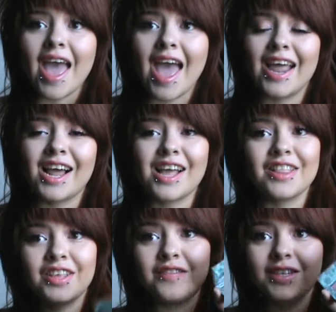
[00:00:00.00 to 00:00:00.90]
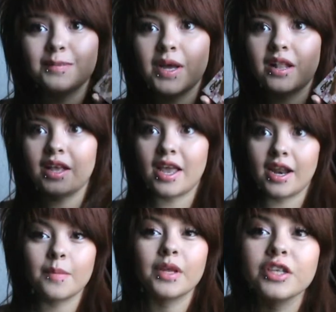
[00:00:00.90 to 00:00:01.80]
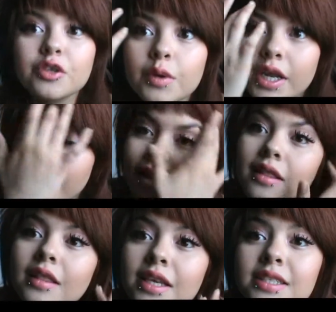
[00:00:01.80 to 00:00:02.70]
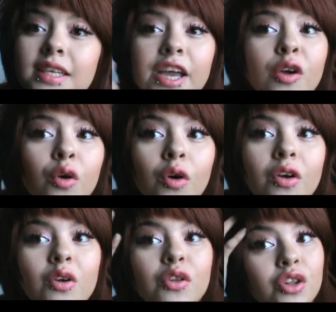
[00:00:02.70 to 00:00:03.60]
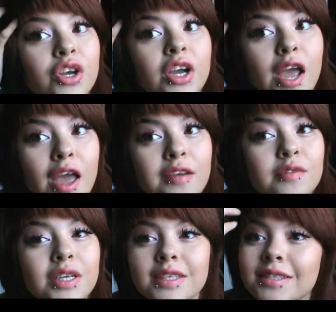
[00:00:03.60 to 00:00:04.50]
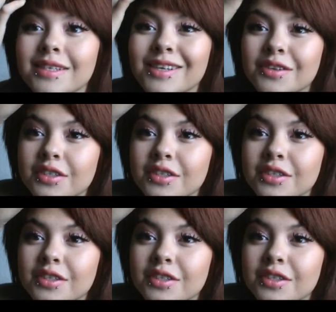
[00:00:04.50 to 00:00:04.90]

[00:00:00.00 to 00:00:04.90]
and I love this palette, and I've been doing this like coral look every single